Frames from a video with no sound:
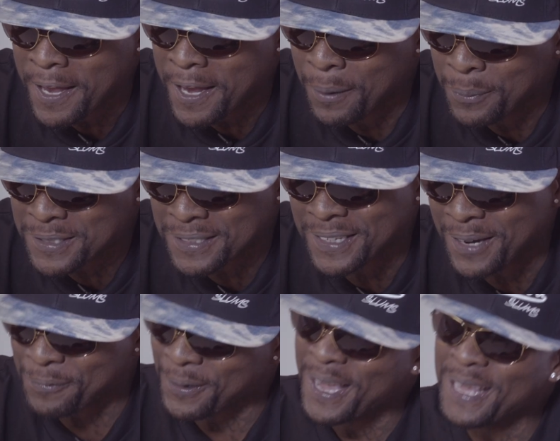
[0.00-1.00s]
it was a
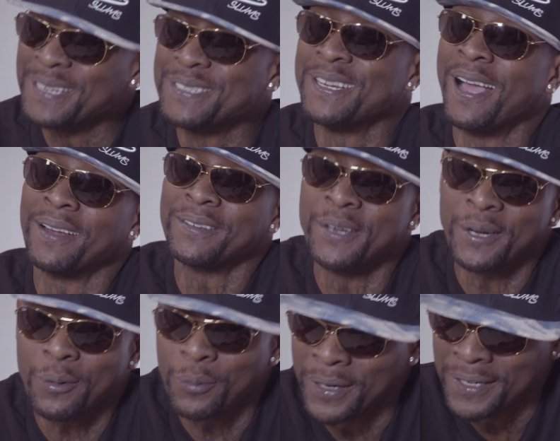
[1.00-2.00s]
different energy out there
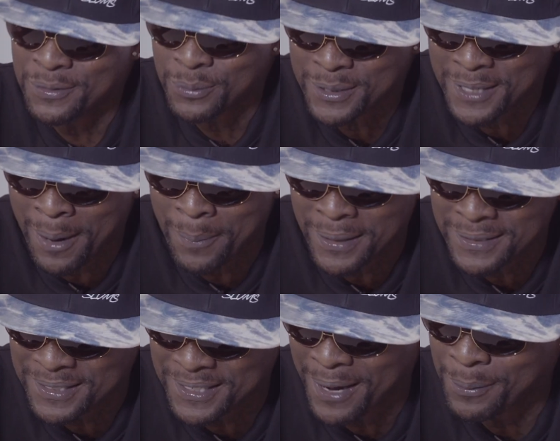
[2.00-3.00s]
in Queens when Jam Master
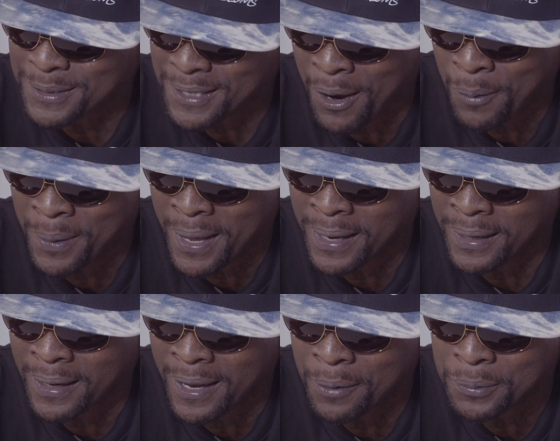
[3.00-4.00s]
Jay was out, man.
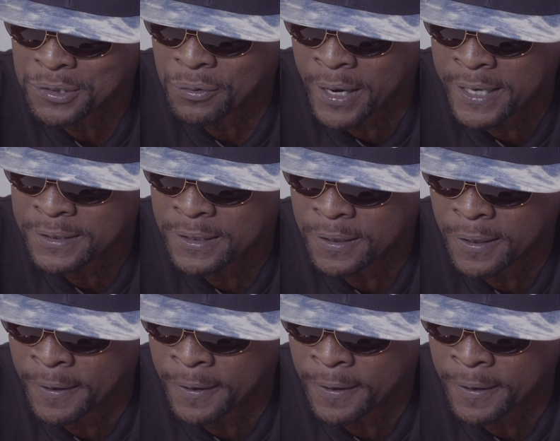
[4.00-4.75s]
And mm -hmm. it mm-hmm. was crazy to,